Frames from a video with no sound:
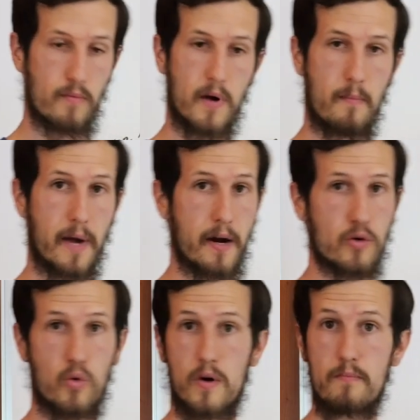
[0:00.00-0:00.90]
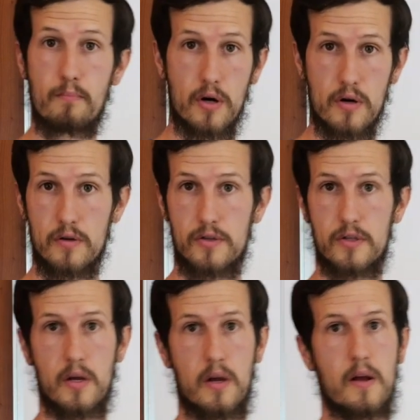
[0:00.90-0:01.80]
migratory
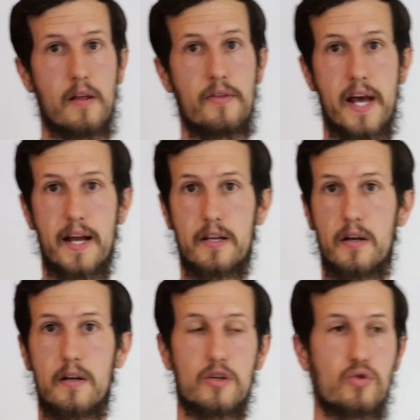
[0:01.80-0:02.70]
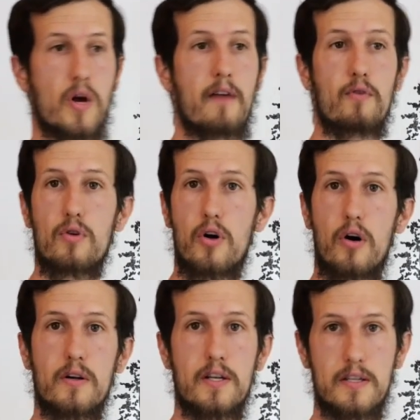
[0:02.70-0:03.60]
birds that travel
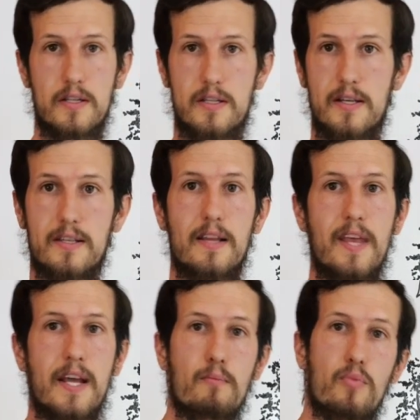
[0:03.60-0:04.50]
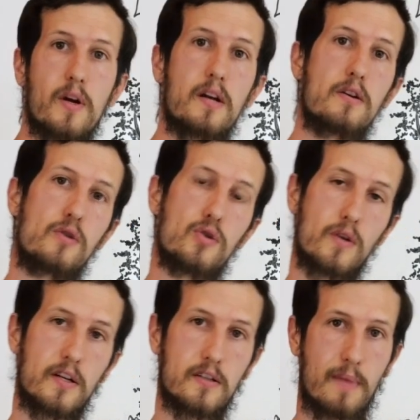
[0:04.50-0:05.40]
long distances, and they can bring
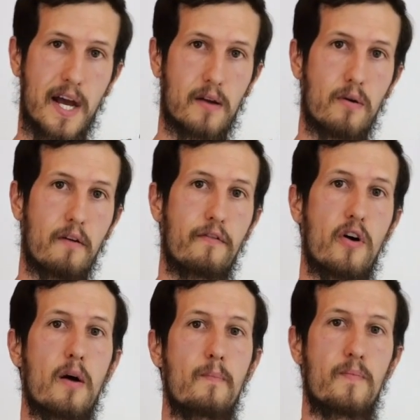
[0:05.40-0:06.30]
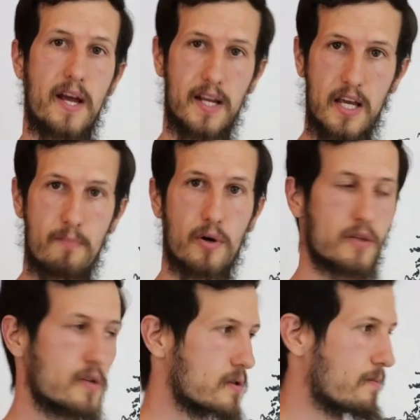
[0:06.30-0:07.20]
nutrients back to our farm and keep our
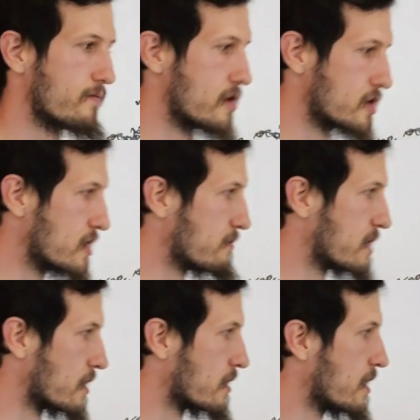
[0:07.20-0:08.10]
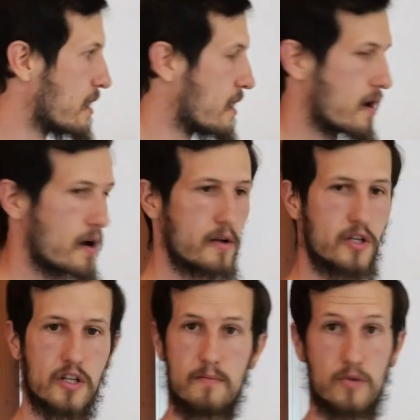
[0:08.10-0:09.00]
system functioning better.
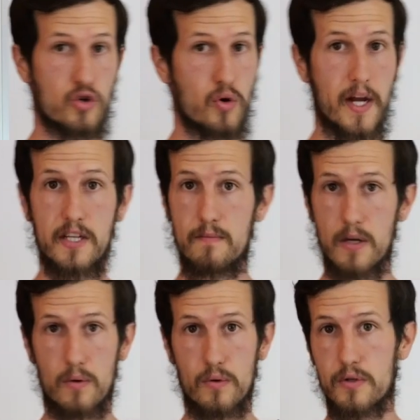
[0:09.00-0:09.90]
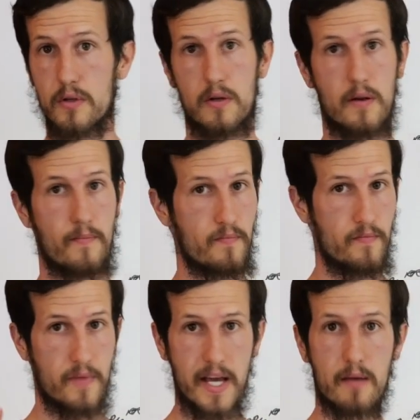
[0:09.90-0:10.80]
Just trace minerals.
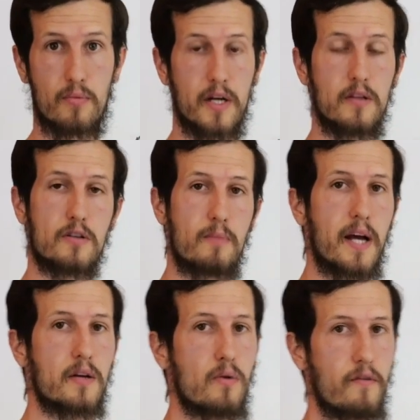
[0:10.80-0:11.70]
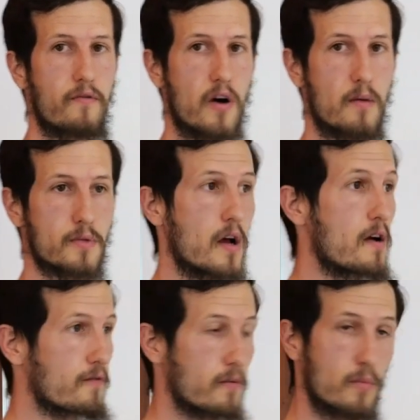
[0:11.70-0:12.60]
They can bring those back to our farms
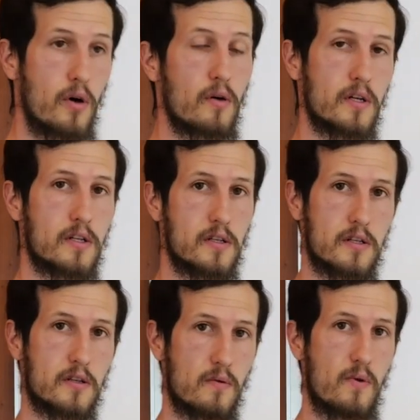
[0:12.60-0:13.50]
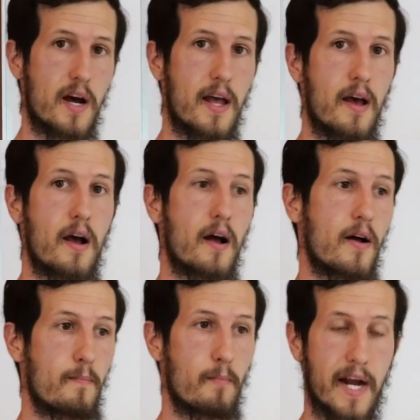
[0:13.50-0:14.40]
from long distances away.
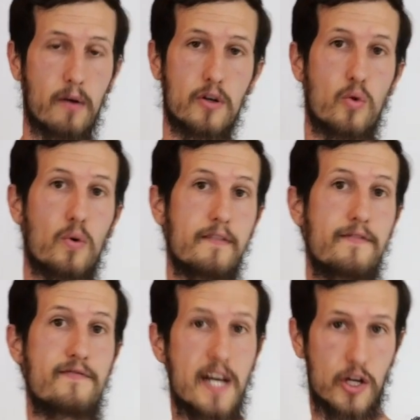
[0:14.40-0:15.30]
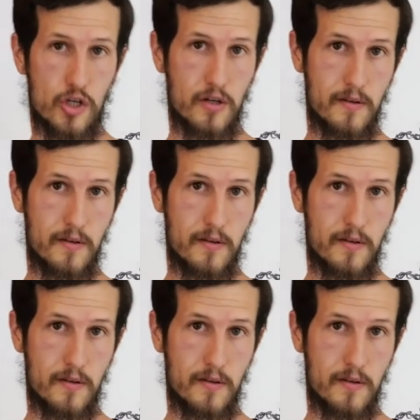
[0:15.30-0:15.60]
Migratory fish.